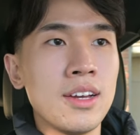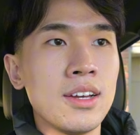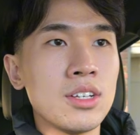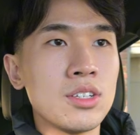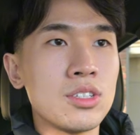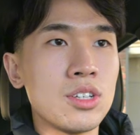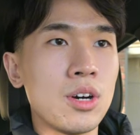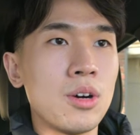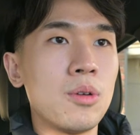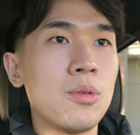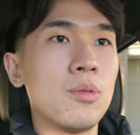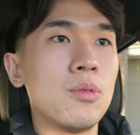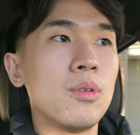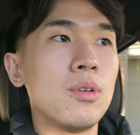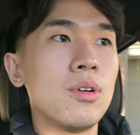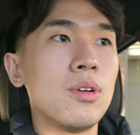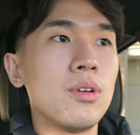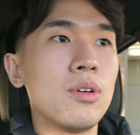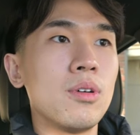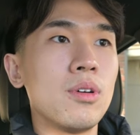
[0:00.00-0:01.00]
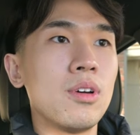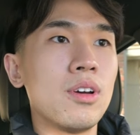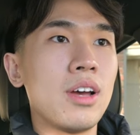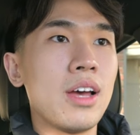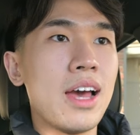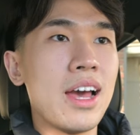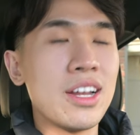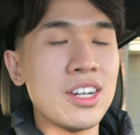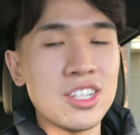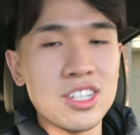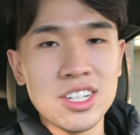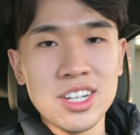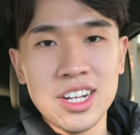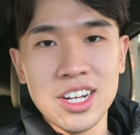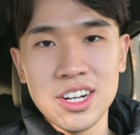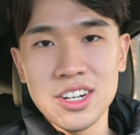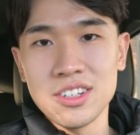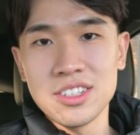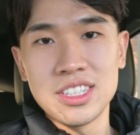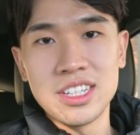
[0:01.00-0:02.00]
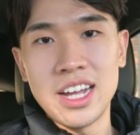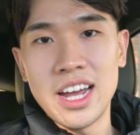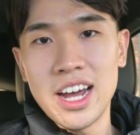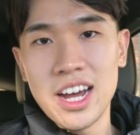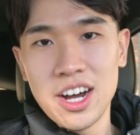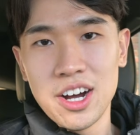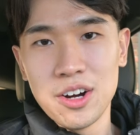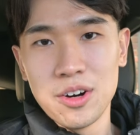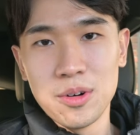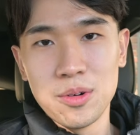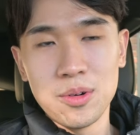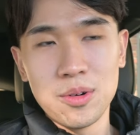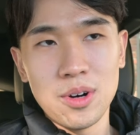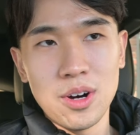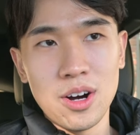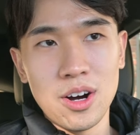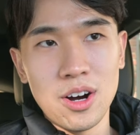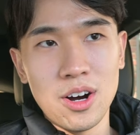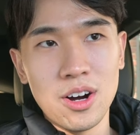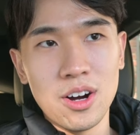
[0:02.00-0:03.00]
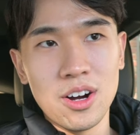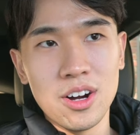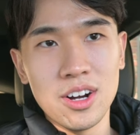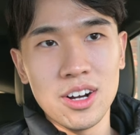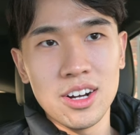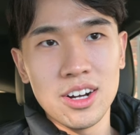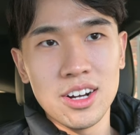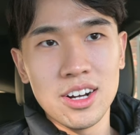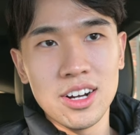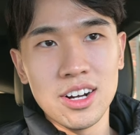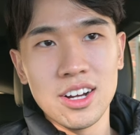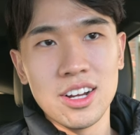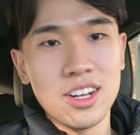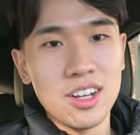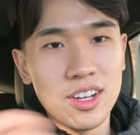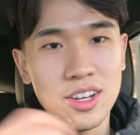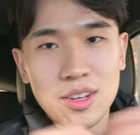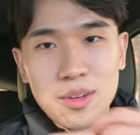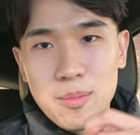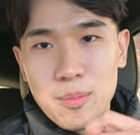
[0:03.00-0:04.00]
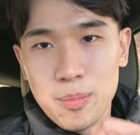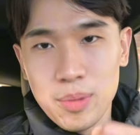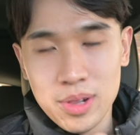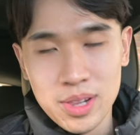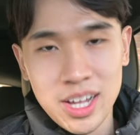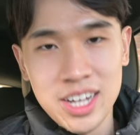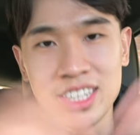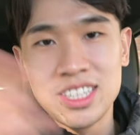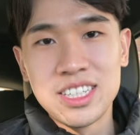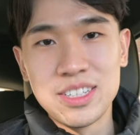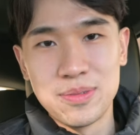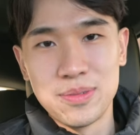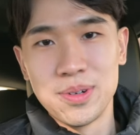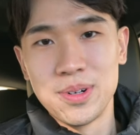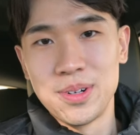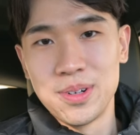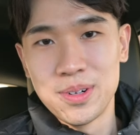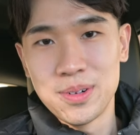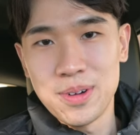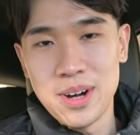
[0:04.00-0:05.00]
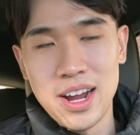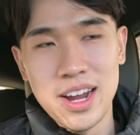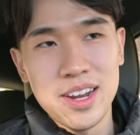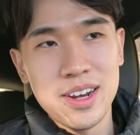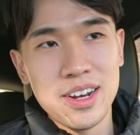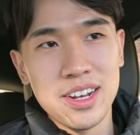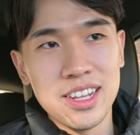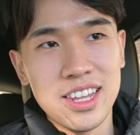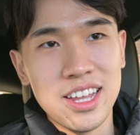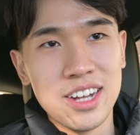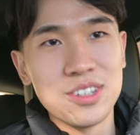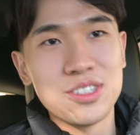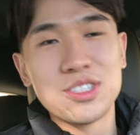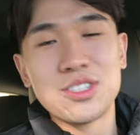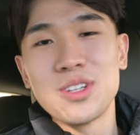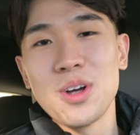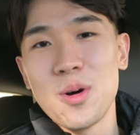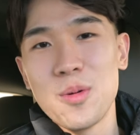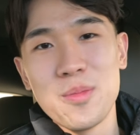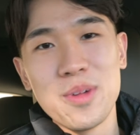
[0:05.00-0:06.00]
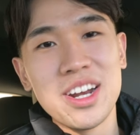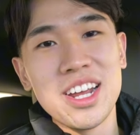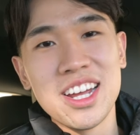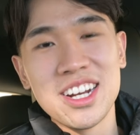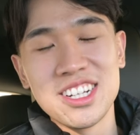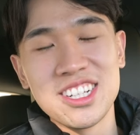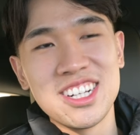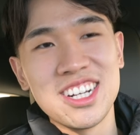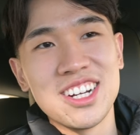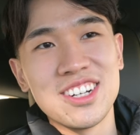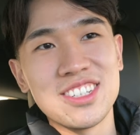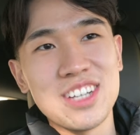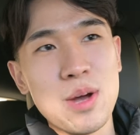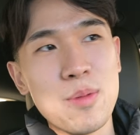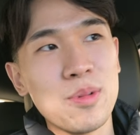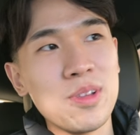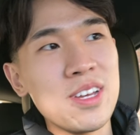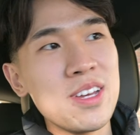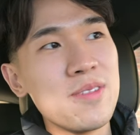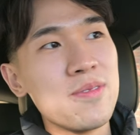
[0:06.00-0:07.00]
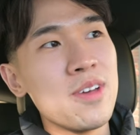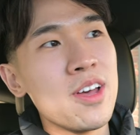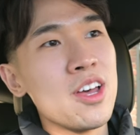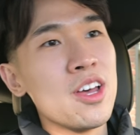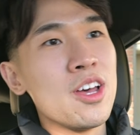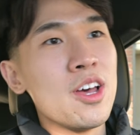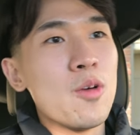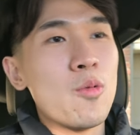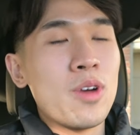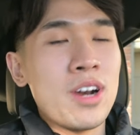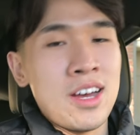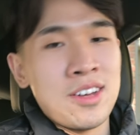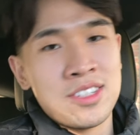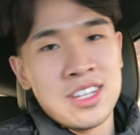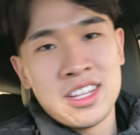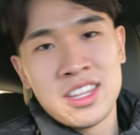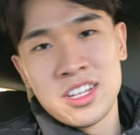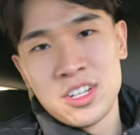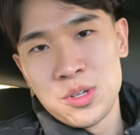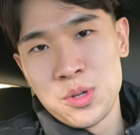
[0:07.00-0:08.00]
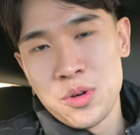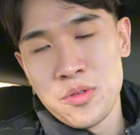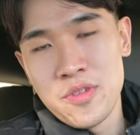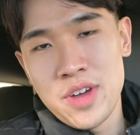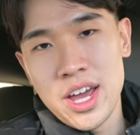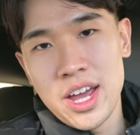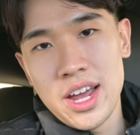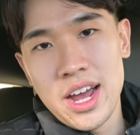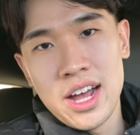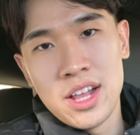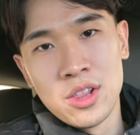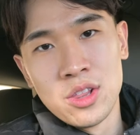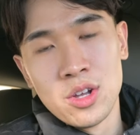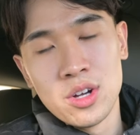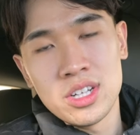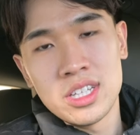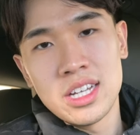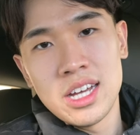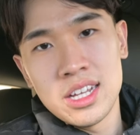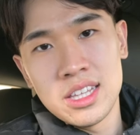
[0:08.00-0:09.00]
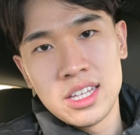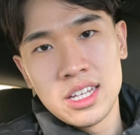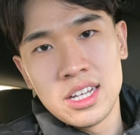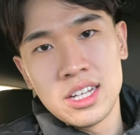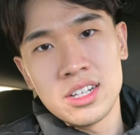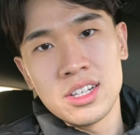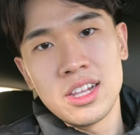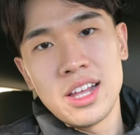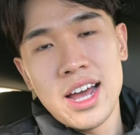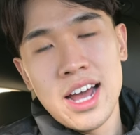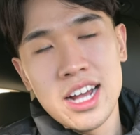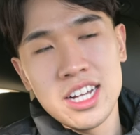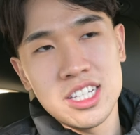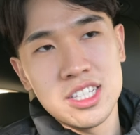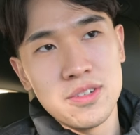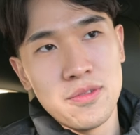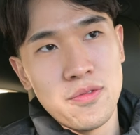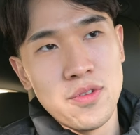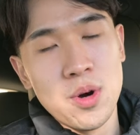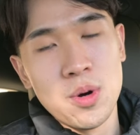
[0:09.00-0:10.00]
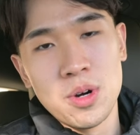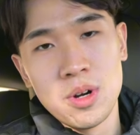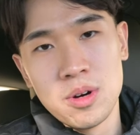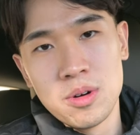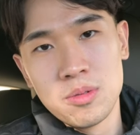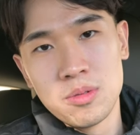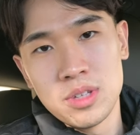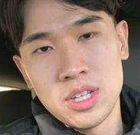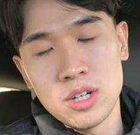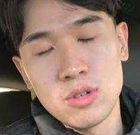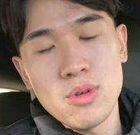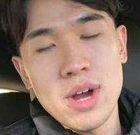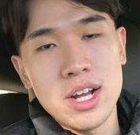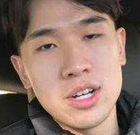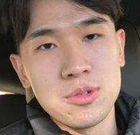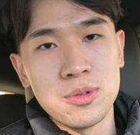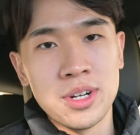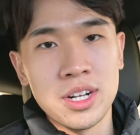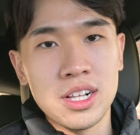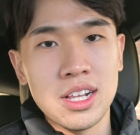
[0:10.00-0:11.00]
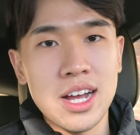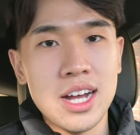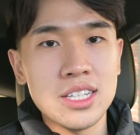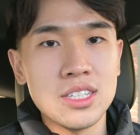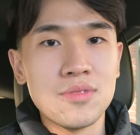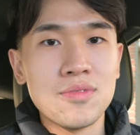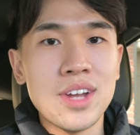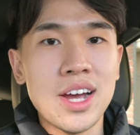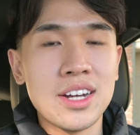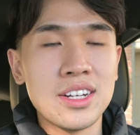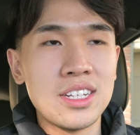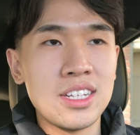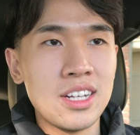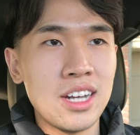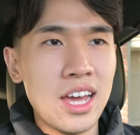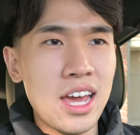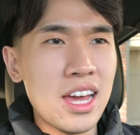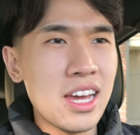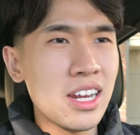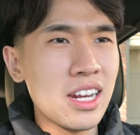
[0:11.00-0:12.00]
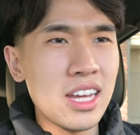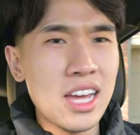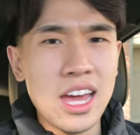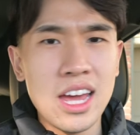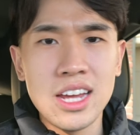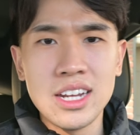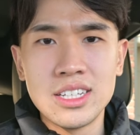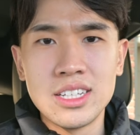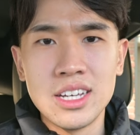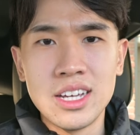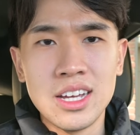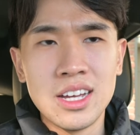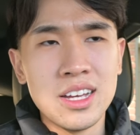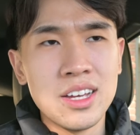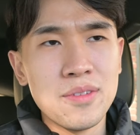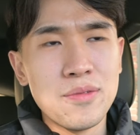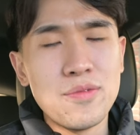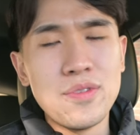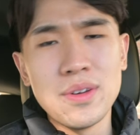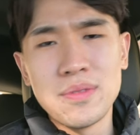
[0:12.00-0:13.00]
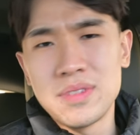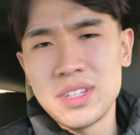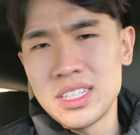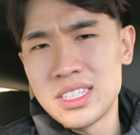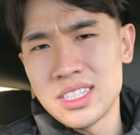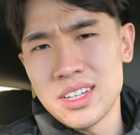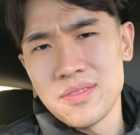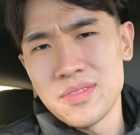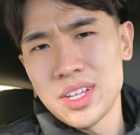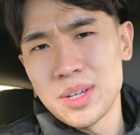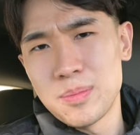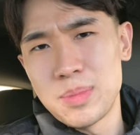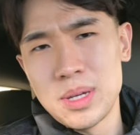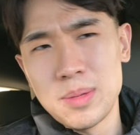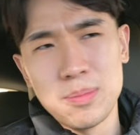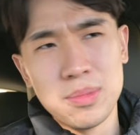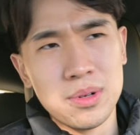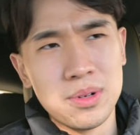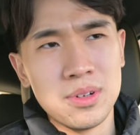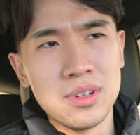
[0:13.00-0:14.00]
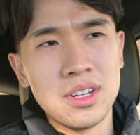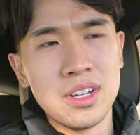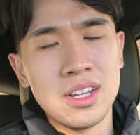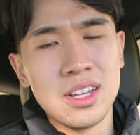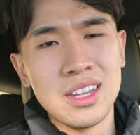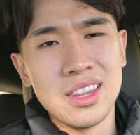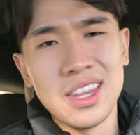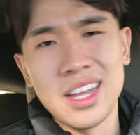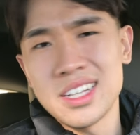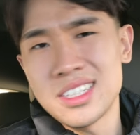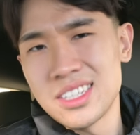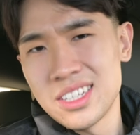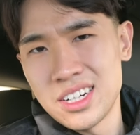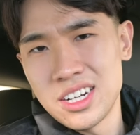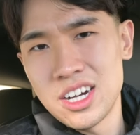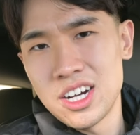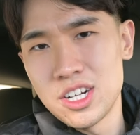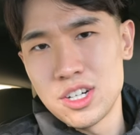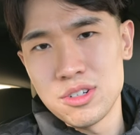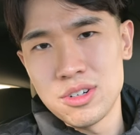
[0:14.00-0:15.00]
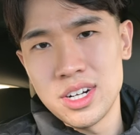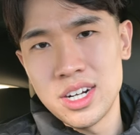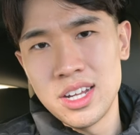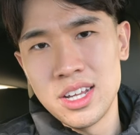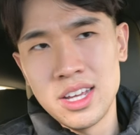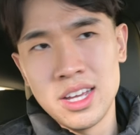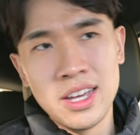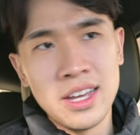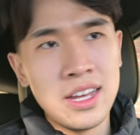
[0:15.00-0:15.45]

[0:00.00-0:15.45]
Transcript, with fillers: So engineers now are plentiful, right? There's so many engineers. I believe when I was at the U of A, I looked at the class photo, the graduating class of nineteen eighty-eight, fifty something people, less than one hundred.